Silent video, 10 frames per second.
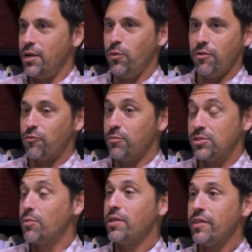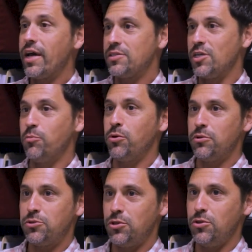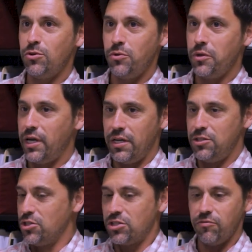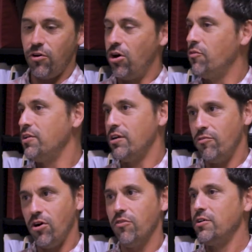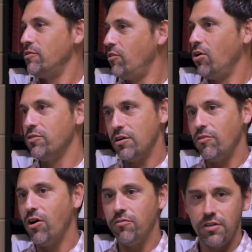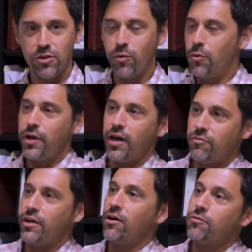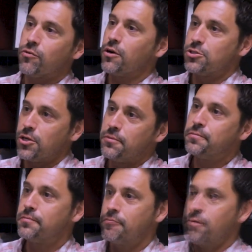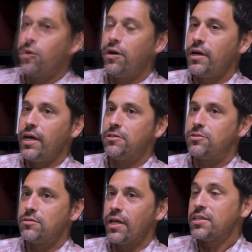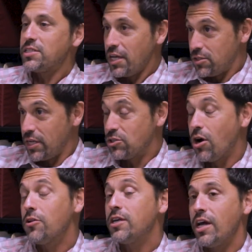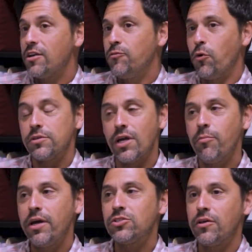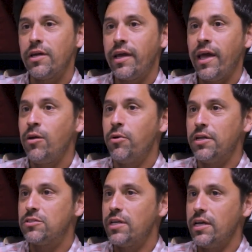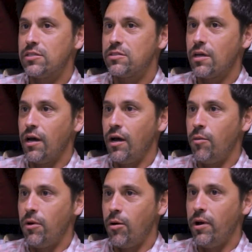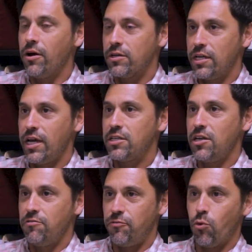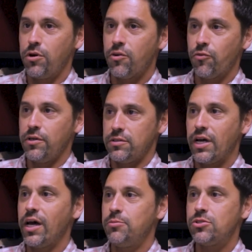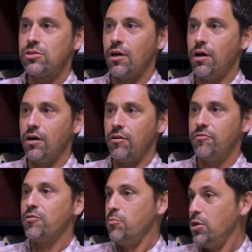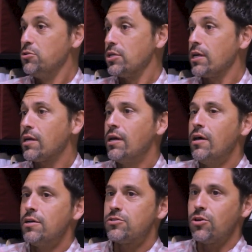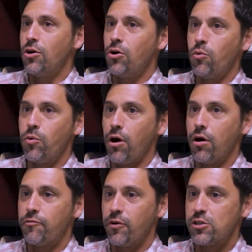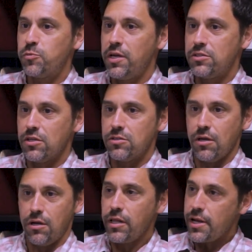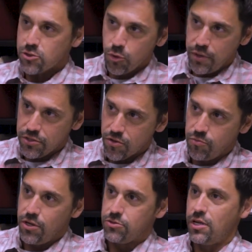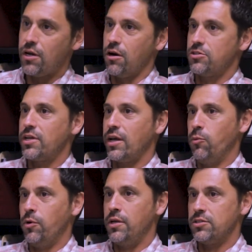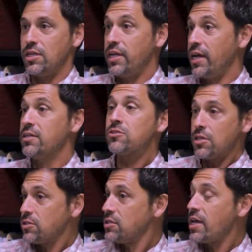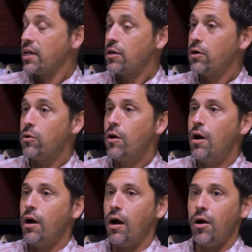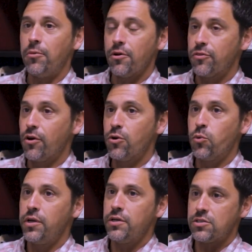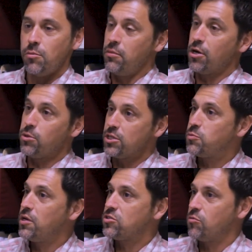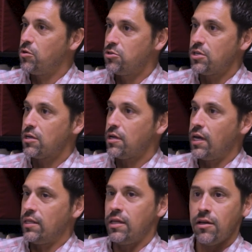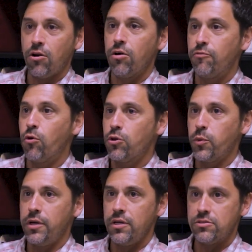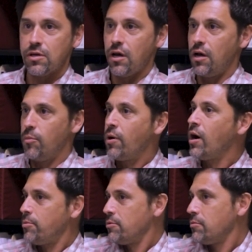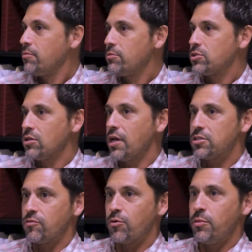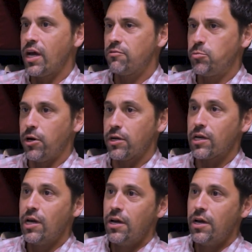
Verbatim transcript: And it went from something that simple to, and it just evolved and evolved and evolved and evolved into what we have now for our show. Well, it's like I said, it's, it's called Connect Four. It's not based on the game, but it's it's um, about connecting four different types of music. So our first piece is a classical piece of music. Our second one is a dance. It's a tango. Um, our third one is a minimalist piece of music, and then our fourth one is uh, a pop selection from Daft Punk.